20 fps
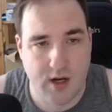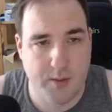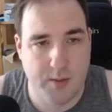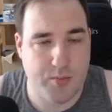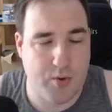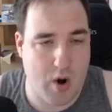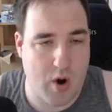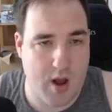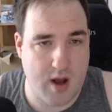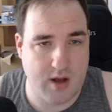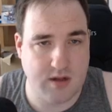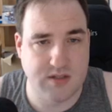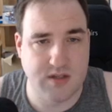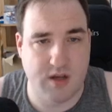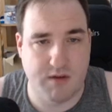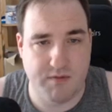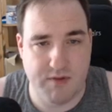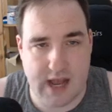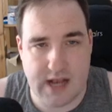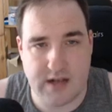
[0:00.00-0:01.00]
products,
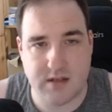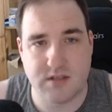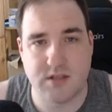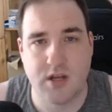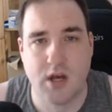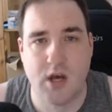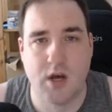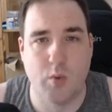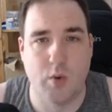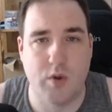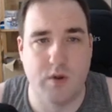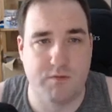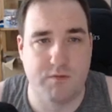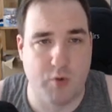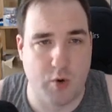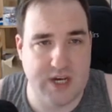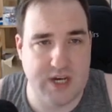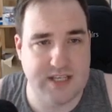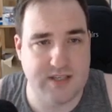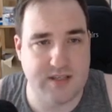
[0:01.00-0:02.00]
events, with a
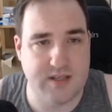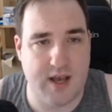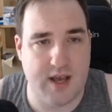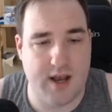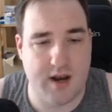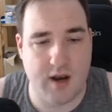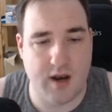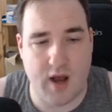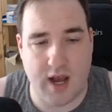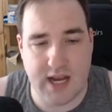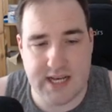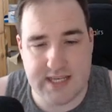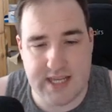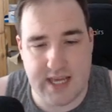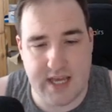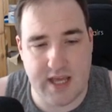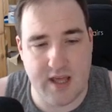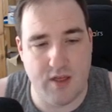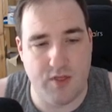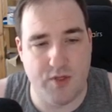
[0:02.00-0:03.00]
voice and an
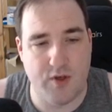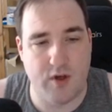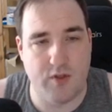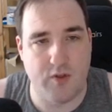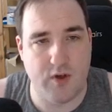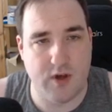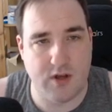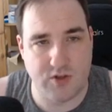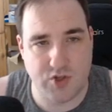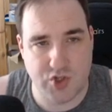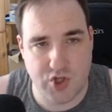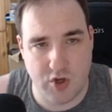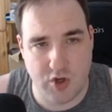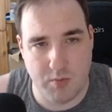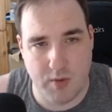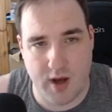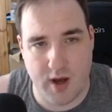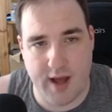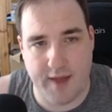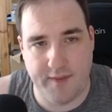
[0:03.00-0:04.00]
idea that the
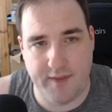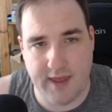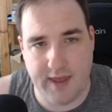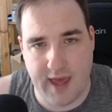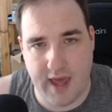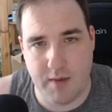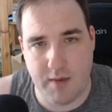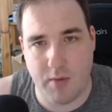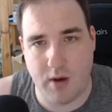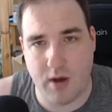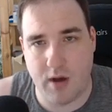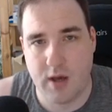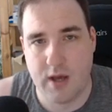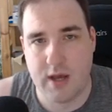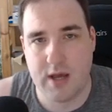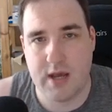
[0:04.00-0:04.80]
consumer and the gamer